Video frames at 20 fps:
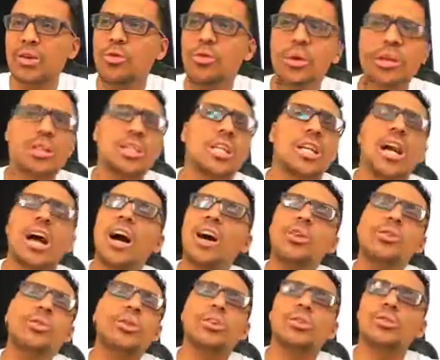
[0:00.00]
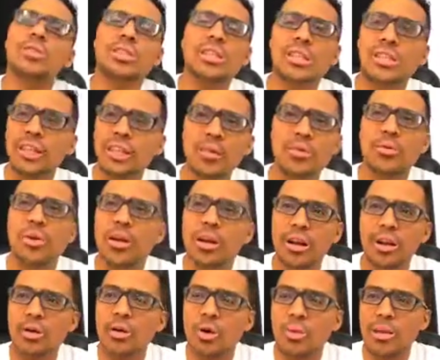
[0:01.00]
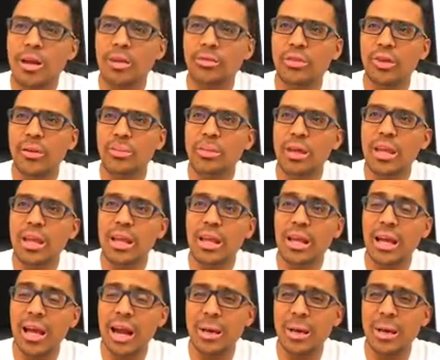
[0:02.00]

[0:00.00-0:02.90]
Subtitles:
You were in Chicago and you said that you were going to call me after the meeting.